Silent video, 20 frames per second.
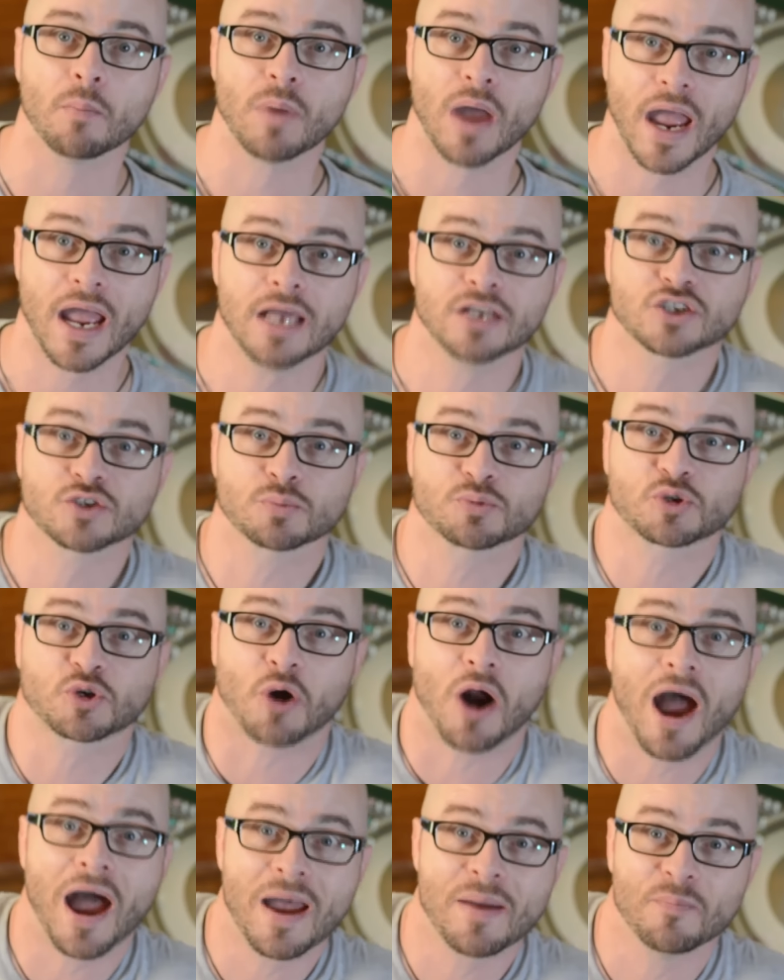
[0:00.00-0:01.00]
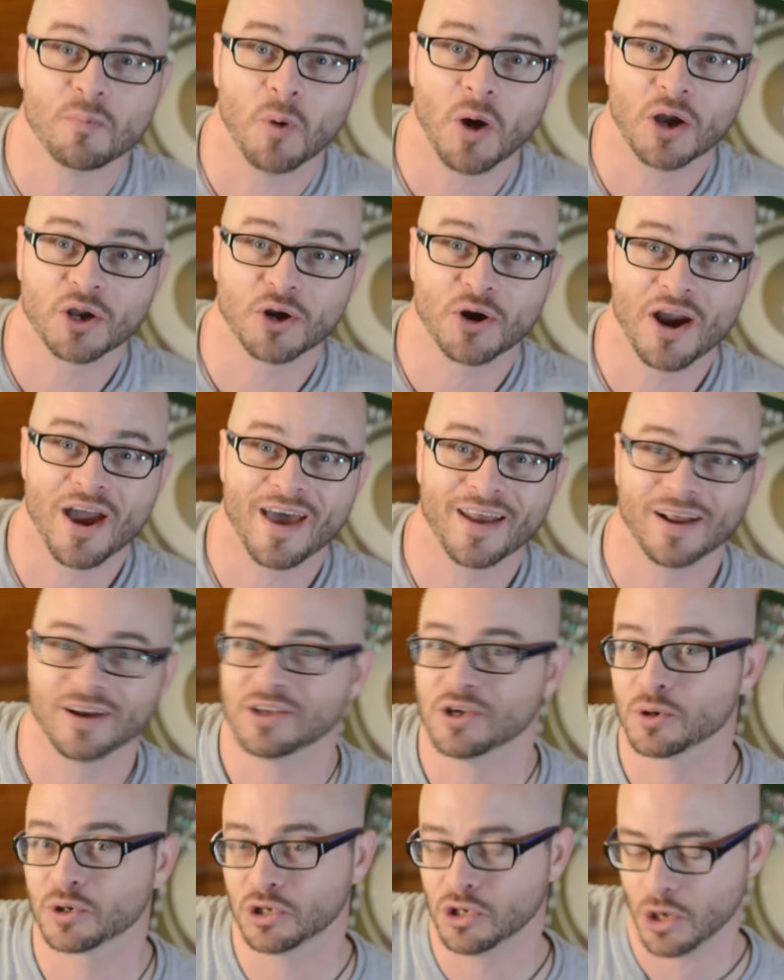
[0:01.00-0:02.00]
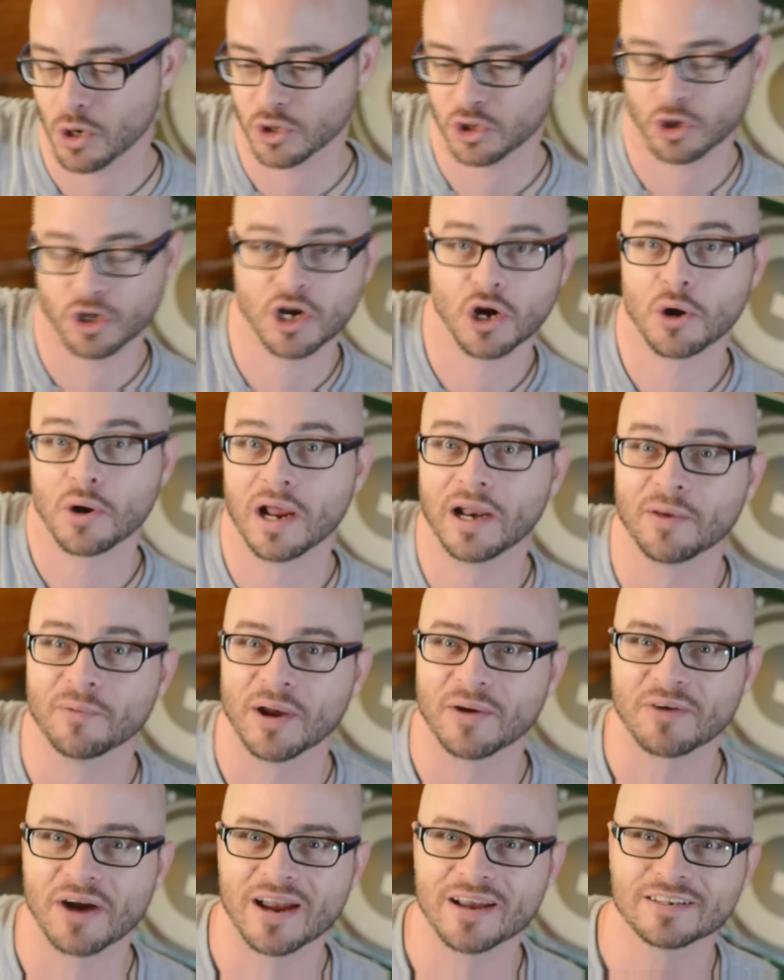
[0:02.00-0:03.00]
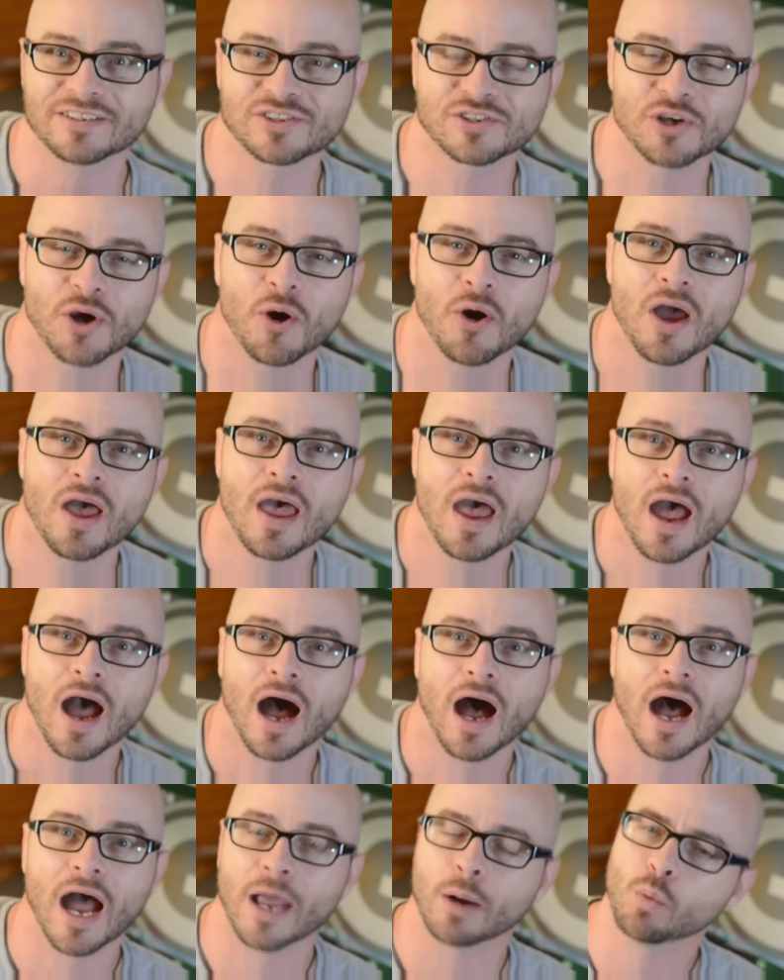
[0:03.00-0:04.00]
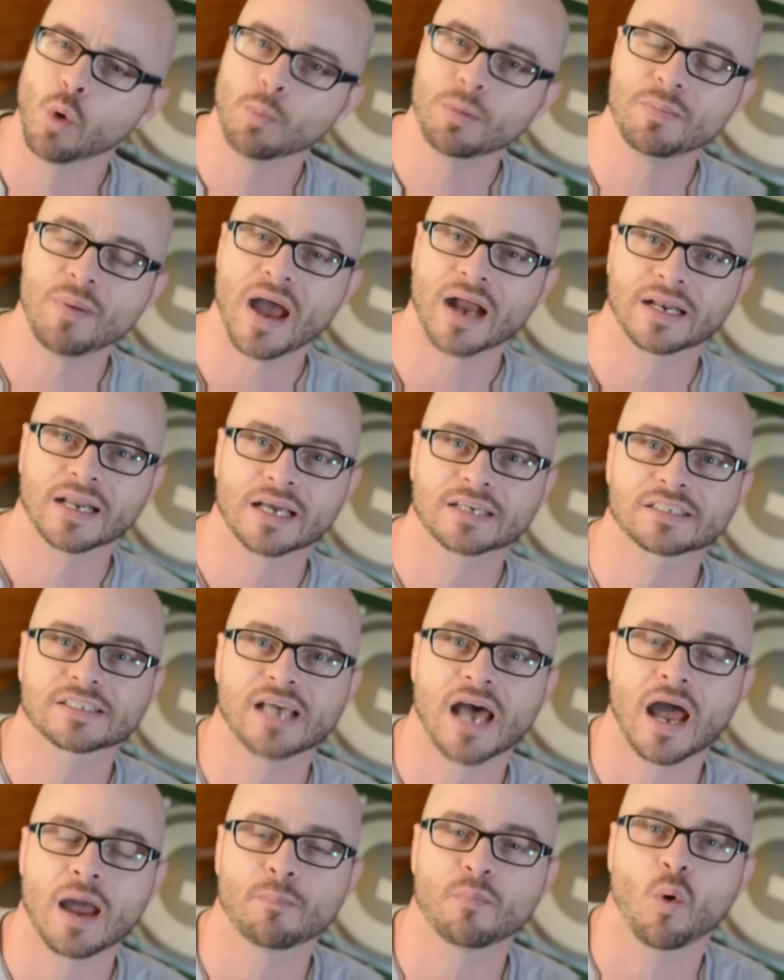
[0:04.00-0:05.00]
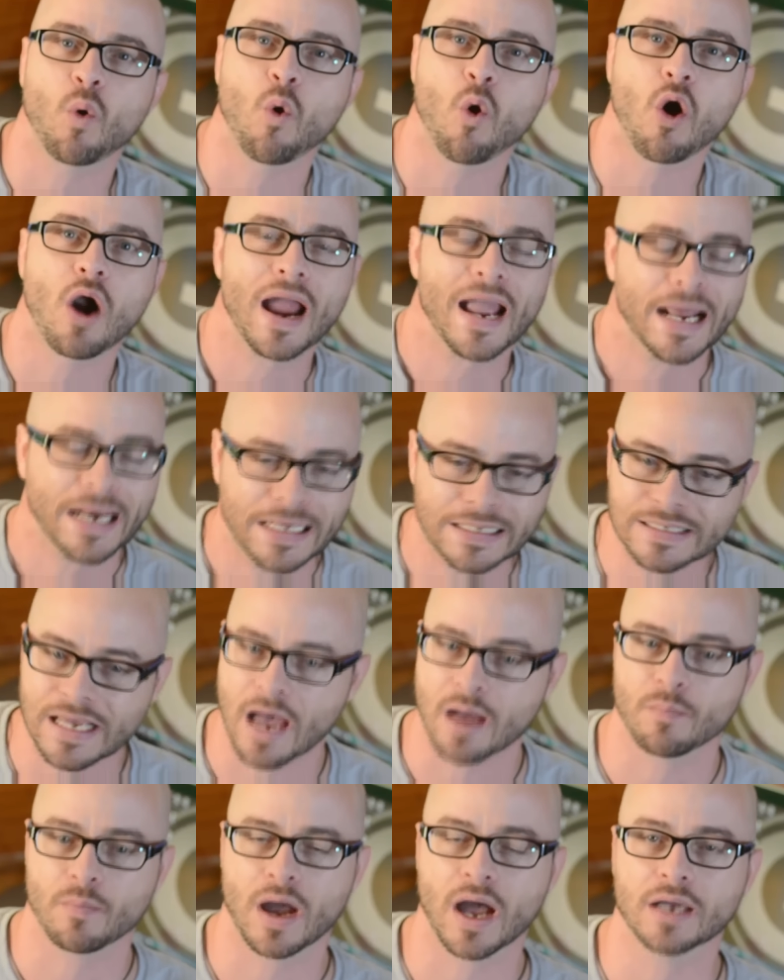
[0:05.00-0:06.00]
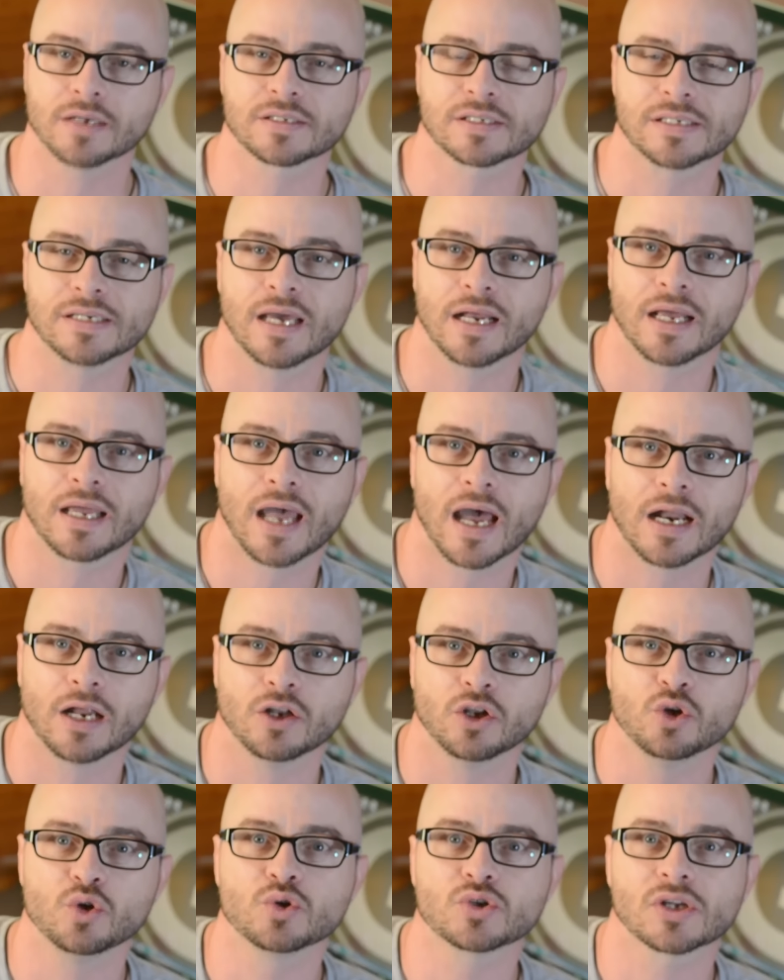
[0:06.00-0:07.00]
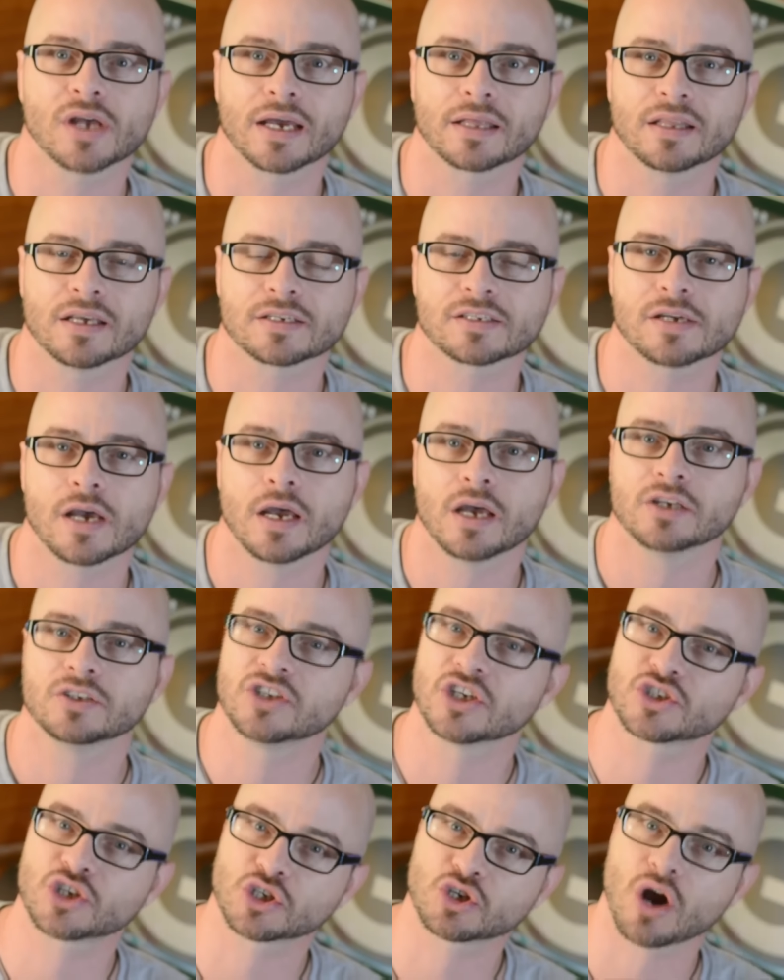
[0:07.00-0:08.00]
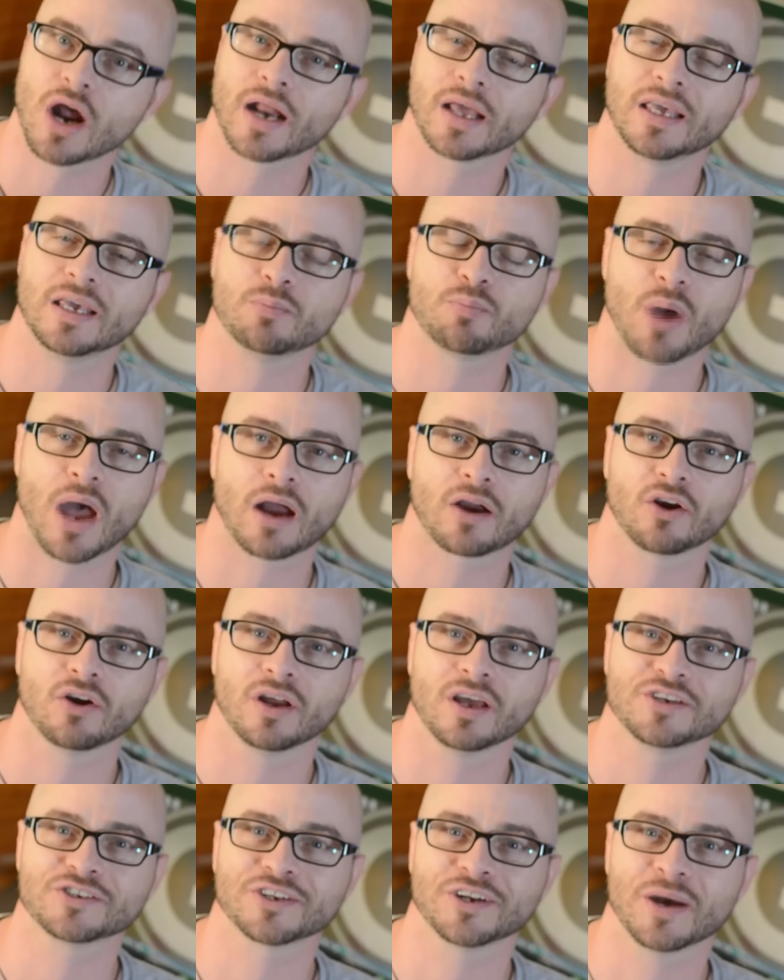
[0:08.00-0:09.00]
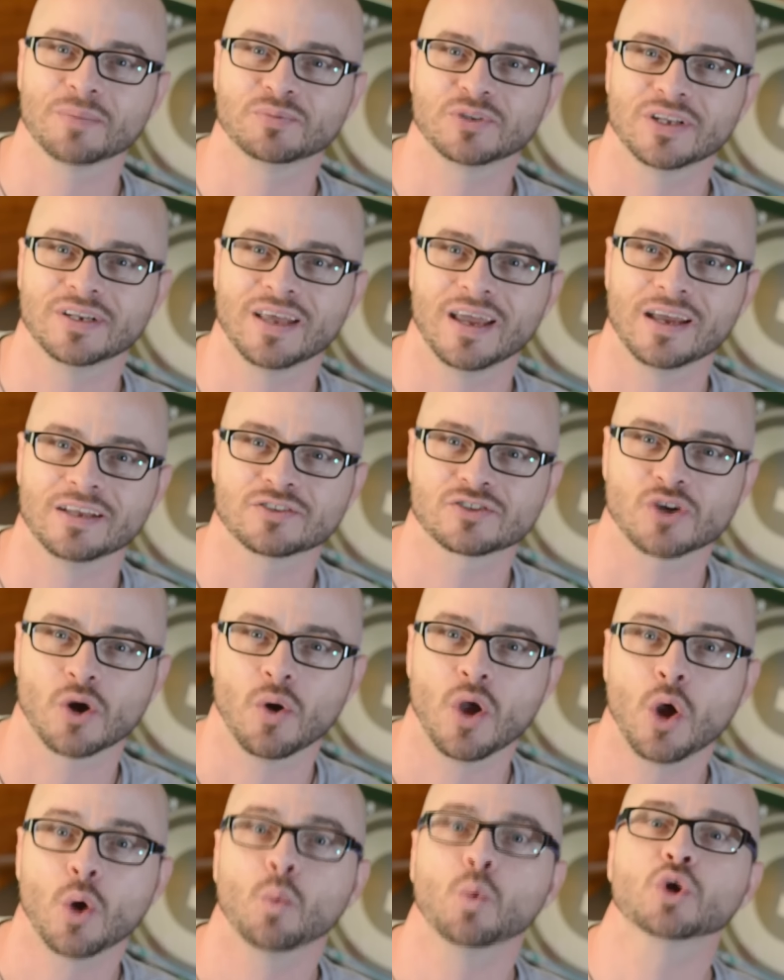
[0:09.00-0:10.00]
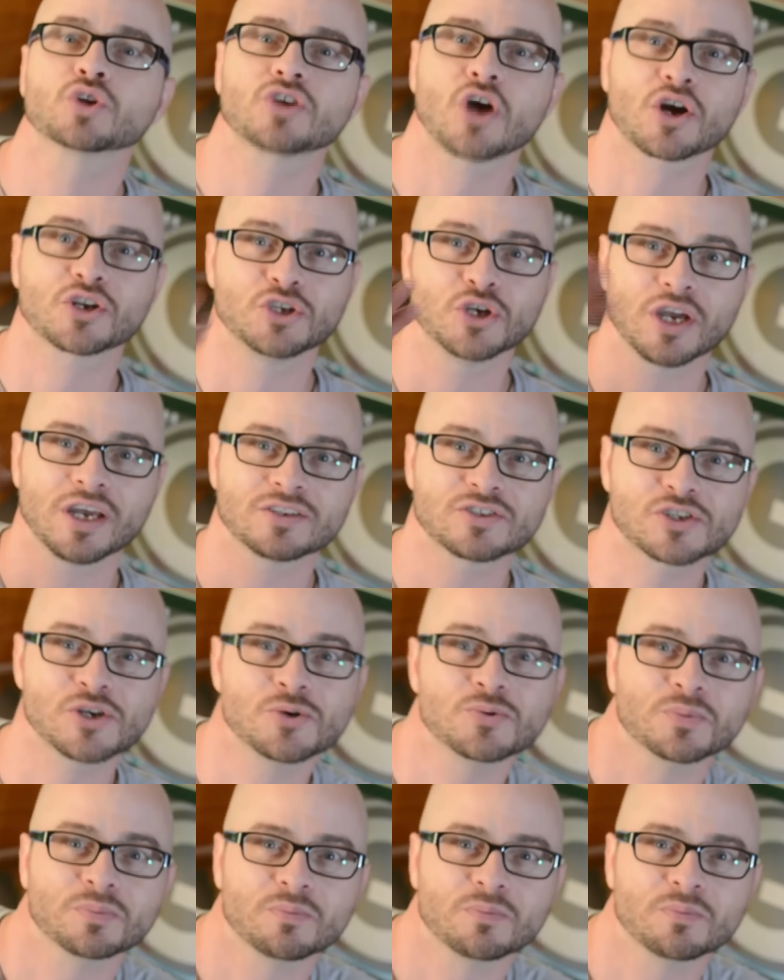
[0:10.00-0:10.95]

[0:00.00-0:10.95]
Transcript: Hey, subscribe while you're at it. You know, you're here anyway, right? So, and we'll be back next time or anytime I see any kind of news like this, just to try to keep Packer Nation up to date. So we'll talk to you again soon.